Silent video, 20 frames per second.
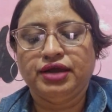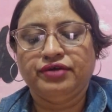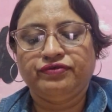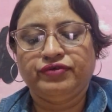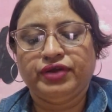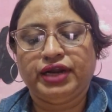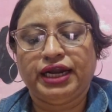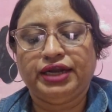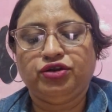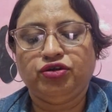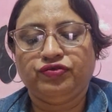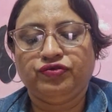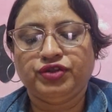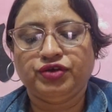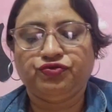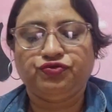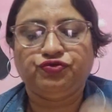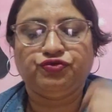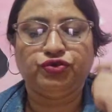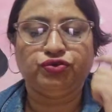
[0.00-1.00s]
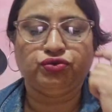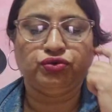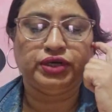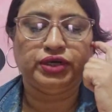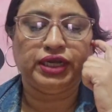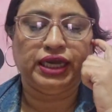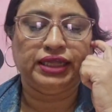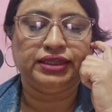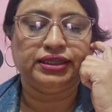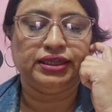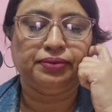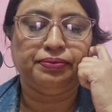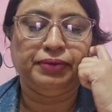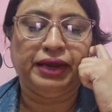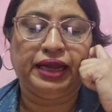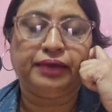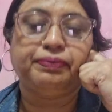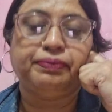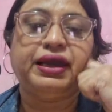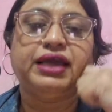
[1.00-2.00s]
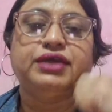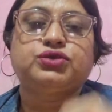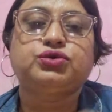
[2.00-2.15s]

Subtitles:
variety of the flute and the bagpipe.